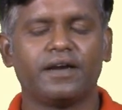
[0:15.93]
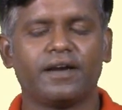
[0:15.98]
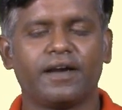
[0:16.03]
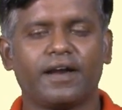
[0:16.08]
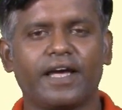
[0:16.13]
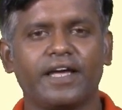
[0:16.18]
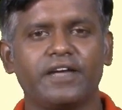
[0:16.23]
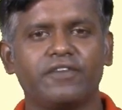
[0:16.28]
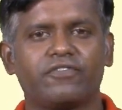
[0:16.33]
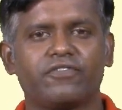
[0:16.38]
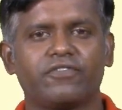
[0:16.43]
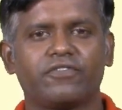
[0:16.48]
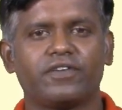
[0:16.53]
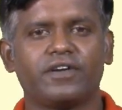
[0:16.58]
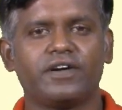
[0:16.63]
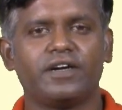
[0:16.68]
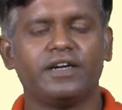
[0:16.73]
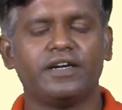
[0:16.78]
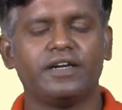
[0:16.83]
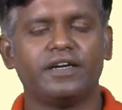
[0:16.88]
Life,
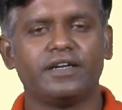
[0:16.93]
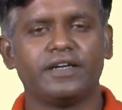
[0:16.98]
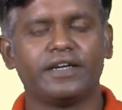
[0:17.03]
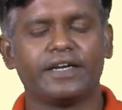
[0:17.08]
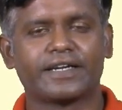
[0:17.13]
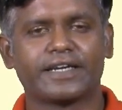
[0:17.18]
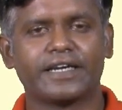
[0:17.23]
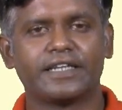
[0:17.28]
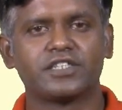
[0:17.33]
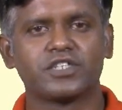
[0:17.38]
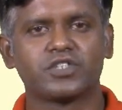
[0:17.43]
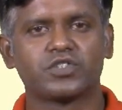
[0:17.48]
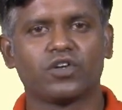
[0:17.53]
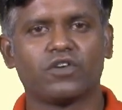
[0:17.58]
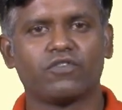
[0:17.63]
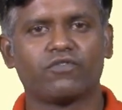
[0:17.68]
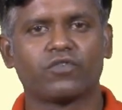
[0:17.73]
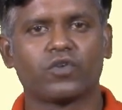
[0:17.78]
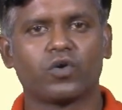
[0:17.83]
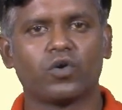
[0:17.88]
it consists
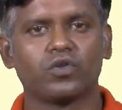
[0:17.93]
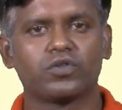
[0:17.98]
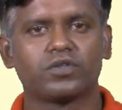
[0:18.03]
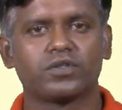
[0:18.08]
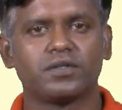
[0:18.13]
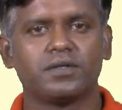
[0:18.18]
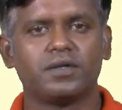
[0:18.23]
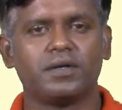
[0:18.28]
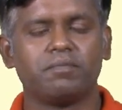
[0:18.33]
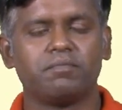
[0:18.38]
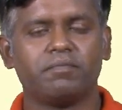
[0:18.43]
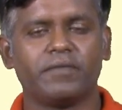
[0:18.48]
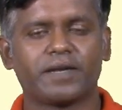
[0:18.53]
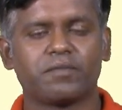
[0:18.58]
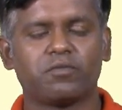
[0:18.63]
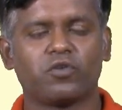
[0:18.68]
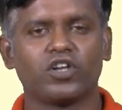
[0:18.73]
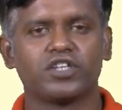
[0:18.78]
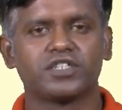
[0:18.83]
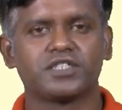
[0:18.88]
of growth,
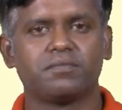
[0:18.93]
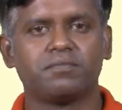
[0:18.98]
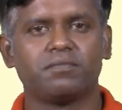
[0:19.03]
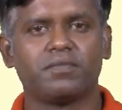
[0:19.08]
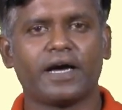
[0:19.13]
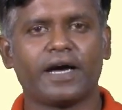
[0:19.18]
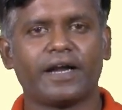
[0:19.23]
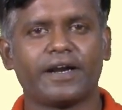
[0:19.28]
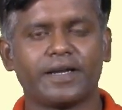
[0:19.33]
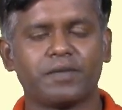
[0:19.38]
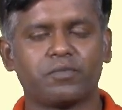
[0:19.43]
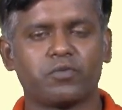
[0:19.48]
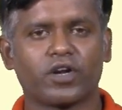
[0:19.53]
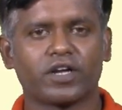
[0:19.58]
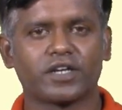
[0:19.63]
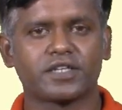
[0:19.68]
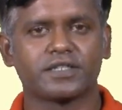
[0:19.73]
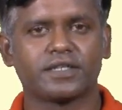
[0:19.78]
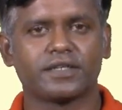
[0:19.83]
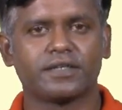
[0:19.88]
metabolism and
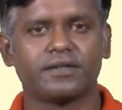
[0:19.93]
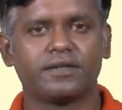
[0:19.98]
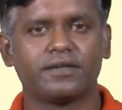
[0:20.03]
reproduction.